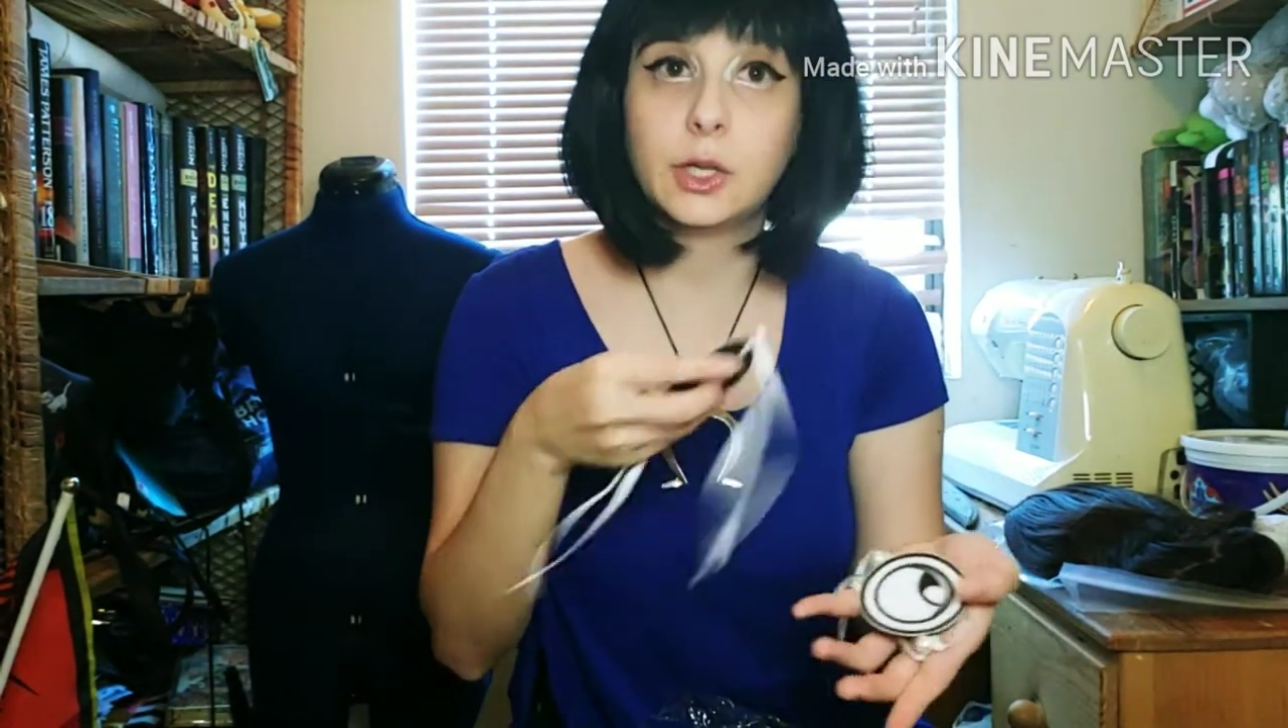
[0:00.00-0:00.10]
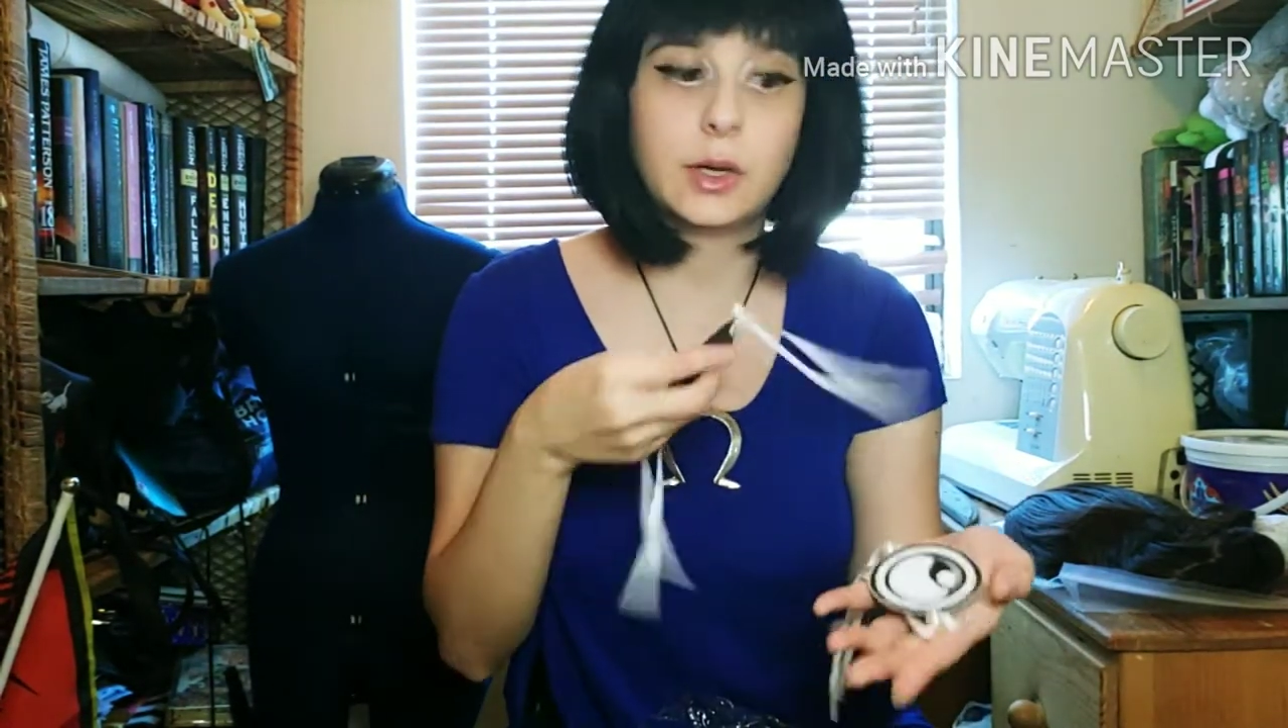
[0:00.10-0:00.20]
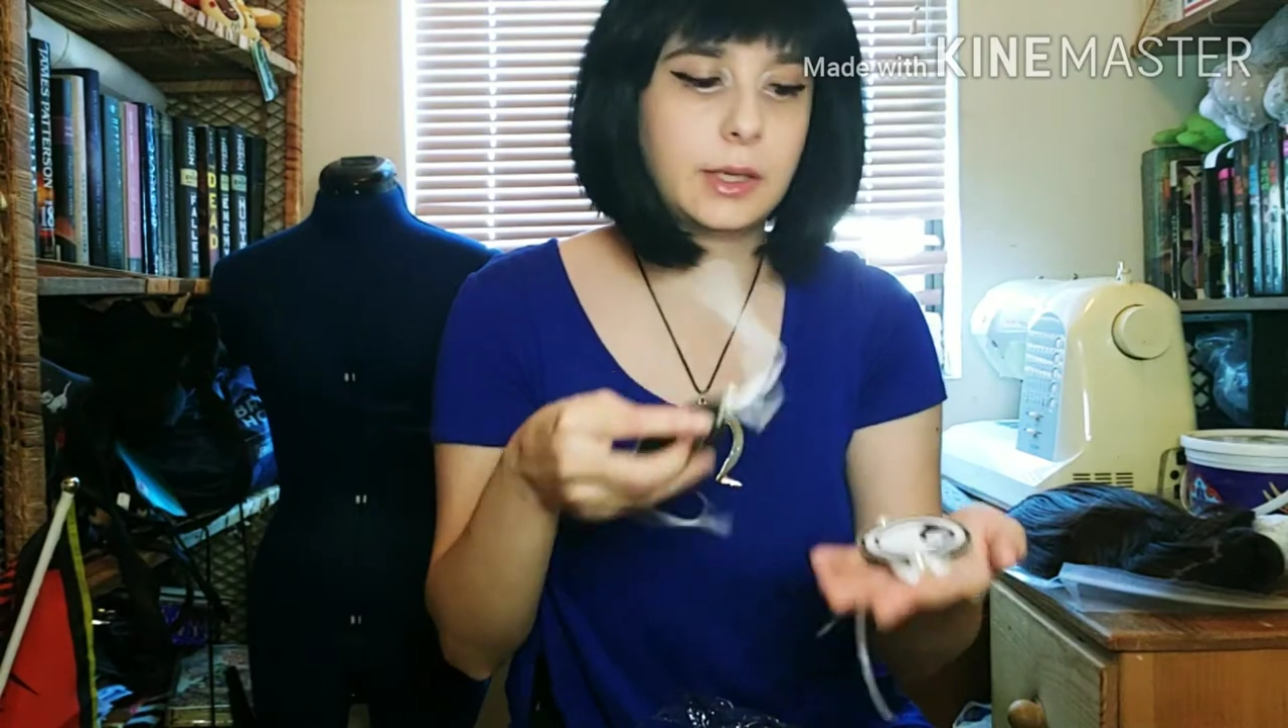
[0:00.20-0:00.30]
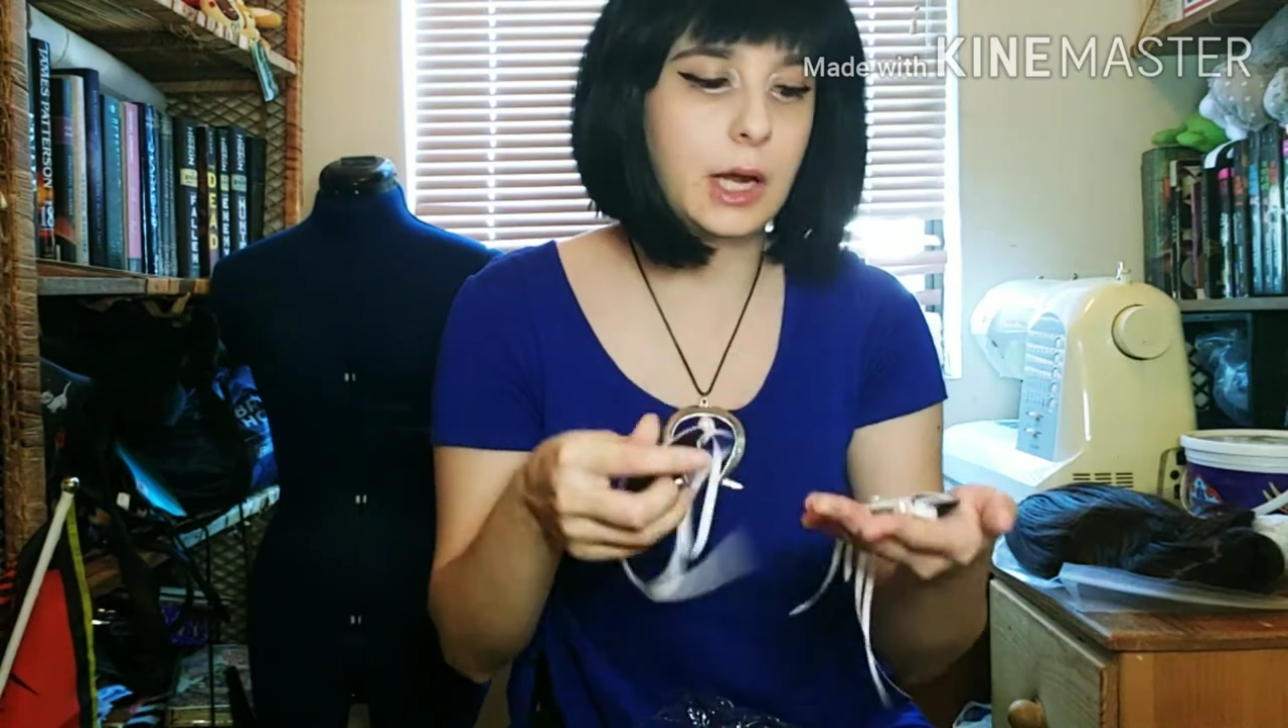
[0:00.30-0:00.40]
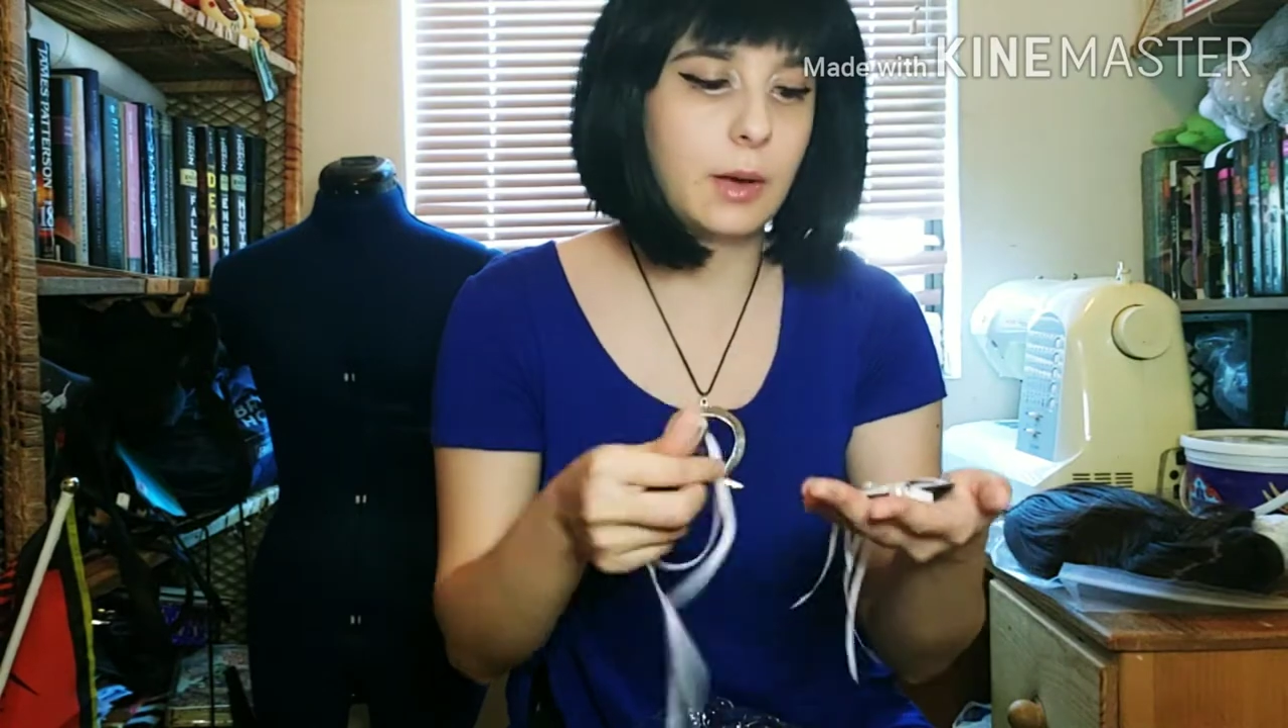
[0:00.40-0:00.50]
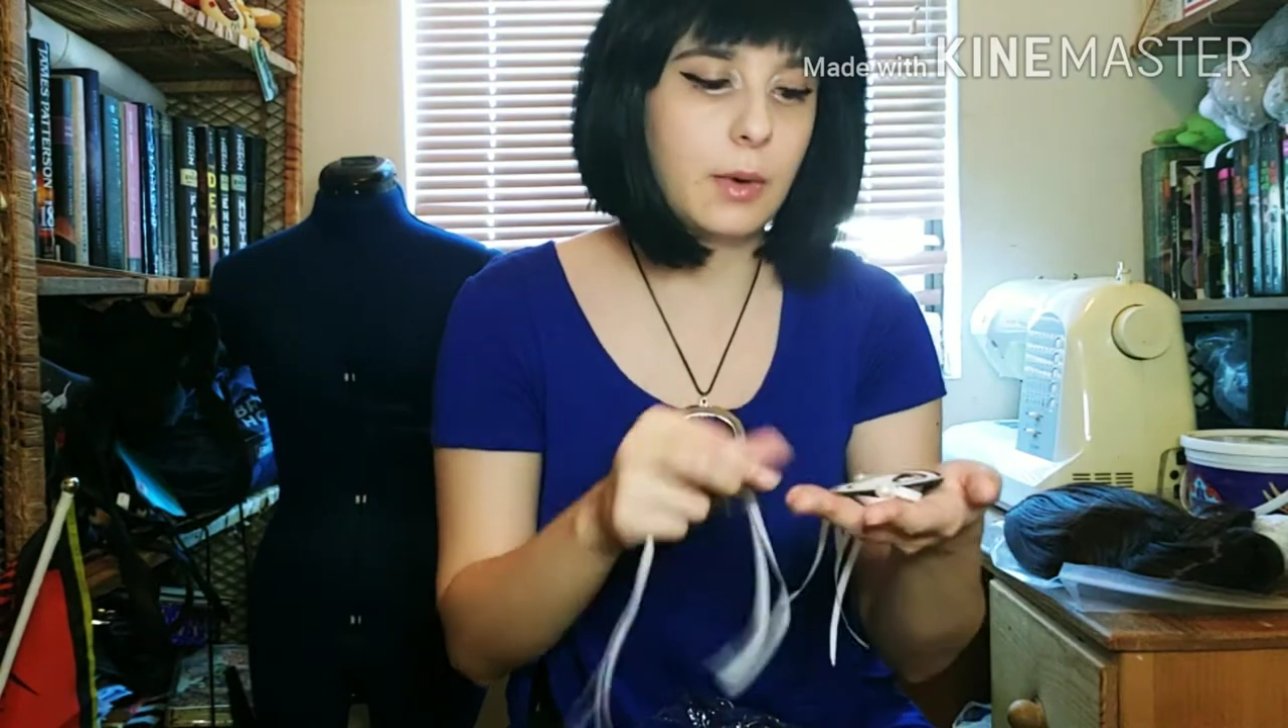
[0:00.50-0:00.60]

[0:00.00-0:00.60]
you can take them